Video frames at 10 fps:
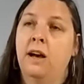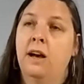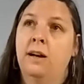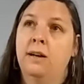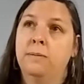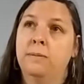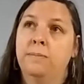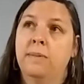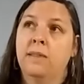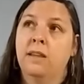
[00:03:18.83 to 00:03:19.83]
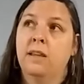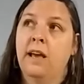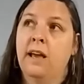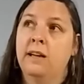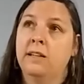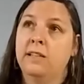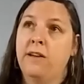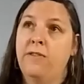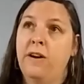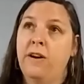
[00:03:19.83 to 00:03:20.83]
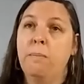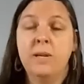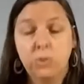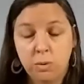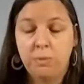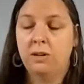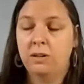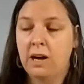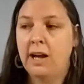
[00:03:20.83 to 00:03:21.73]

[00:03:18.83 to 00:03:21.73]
I felt miserable.